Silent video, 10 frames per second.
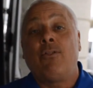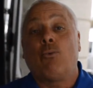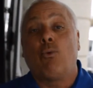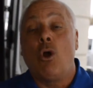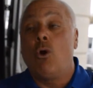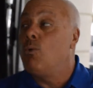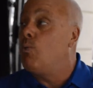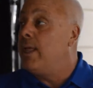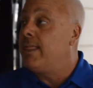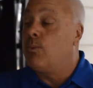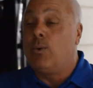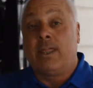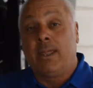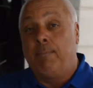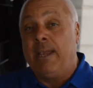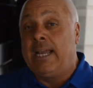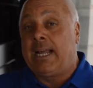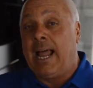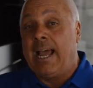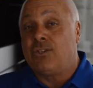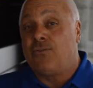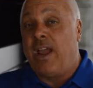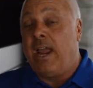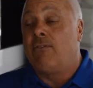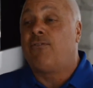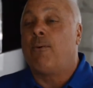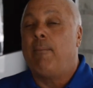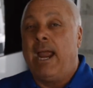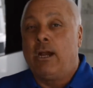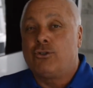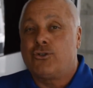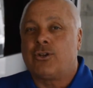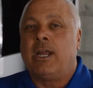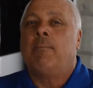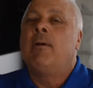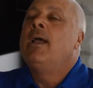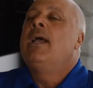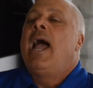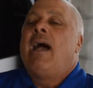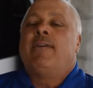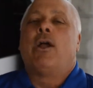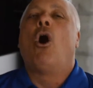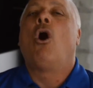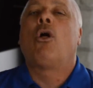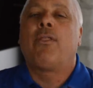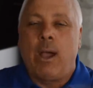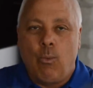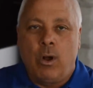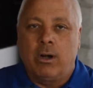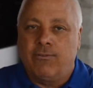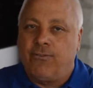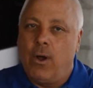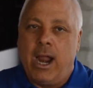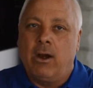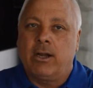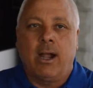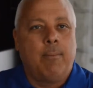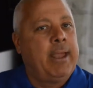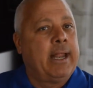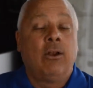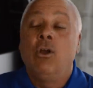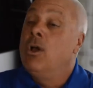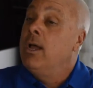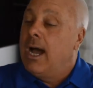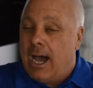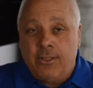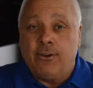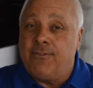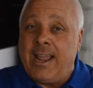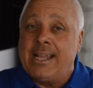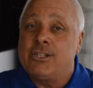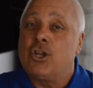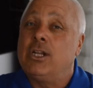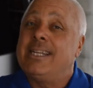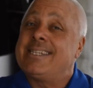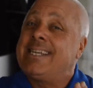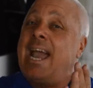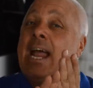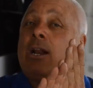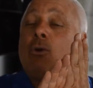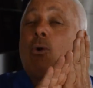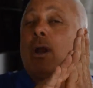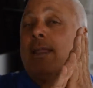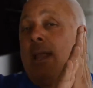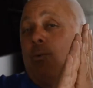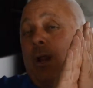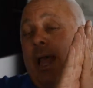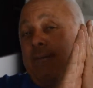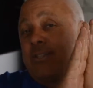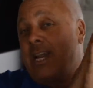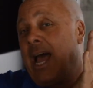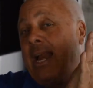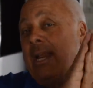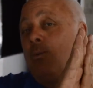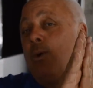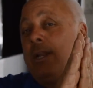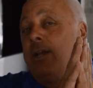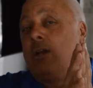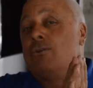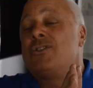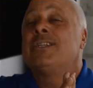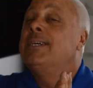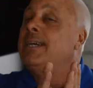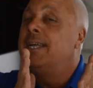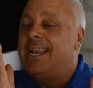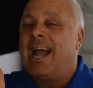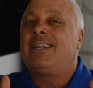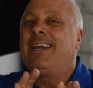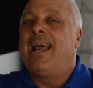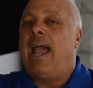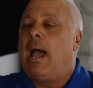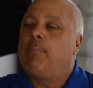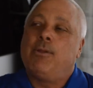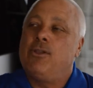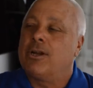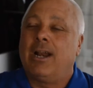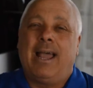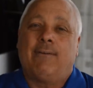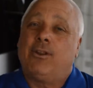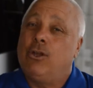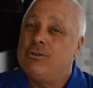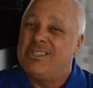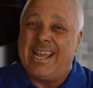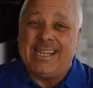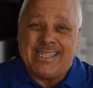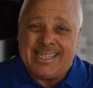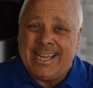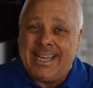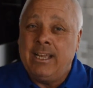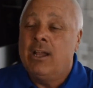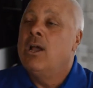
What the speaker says: the road with the B-Class van from Airstream, having all that wonderful air come in. Other vans on this category, they will have sliding windows. Not going to happen. You're going to have to use AC.